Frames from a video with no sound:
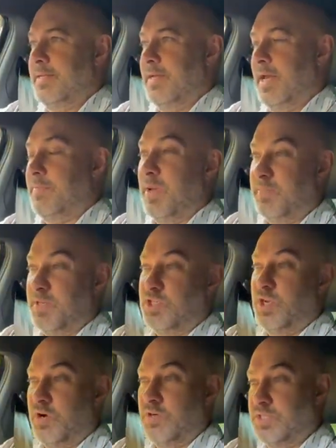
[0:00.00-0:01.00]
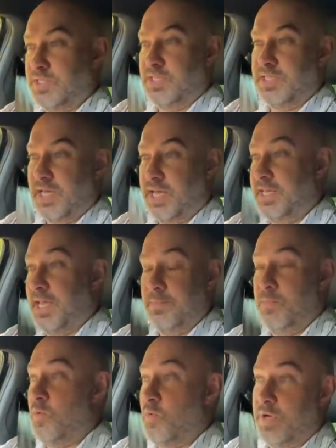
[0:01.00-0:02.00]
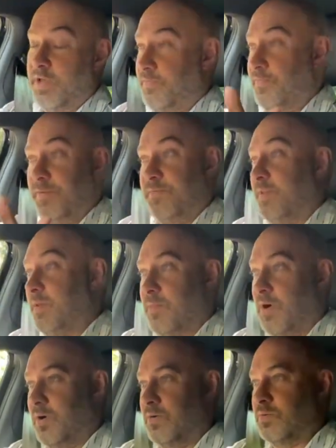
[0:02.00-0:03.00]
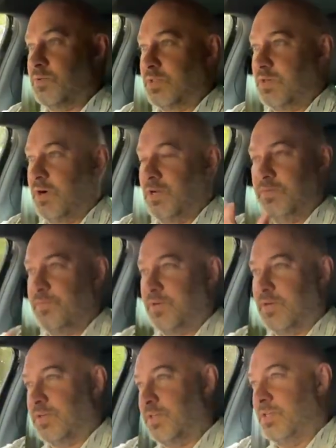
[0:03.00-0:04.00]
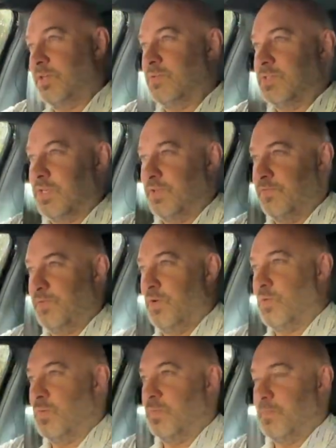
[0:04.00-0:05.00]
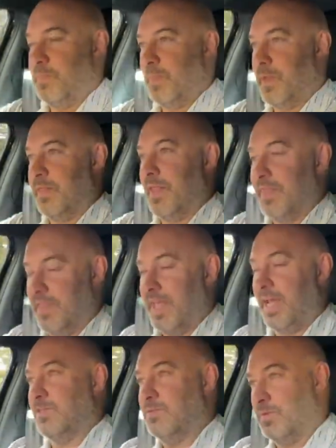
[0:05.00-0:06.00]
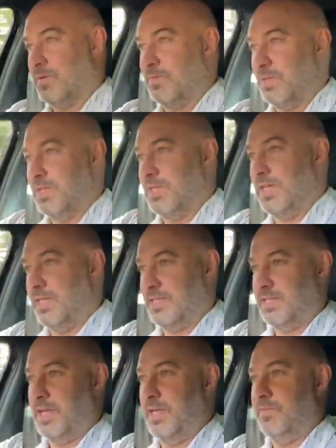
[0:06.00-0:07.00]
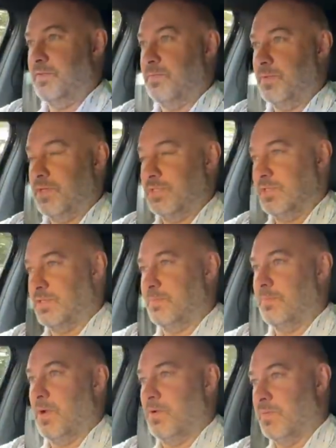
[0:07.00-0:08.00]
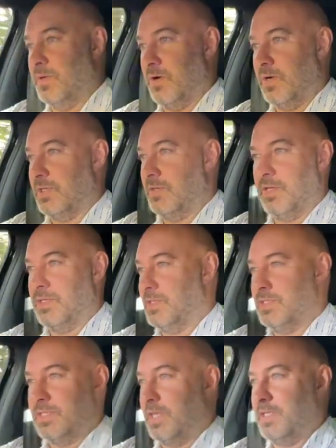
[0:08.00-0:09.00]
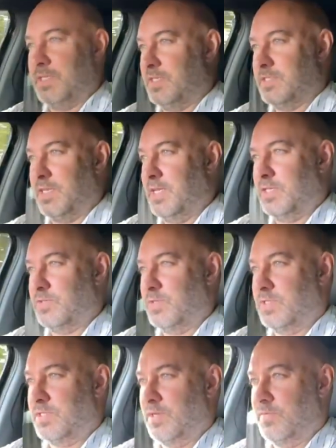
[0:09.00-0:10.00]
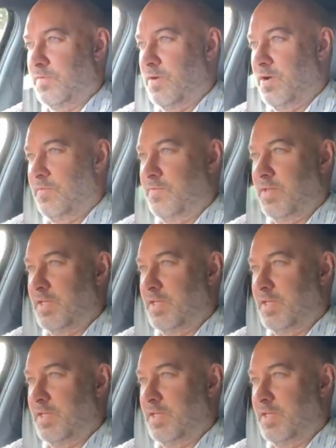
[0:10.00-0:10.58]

and maybe charge in the day, get 50 miles, I don't think I'm going to use any fuel. And that's where I'm going to get the saving, because at the moment I don't understand this electric stuff. I think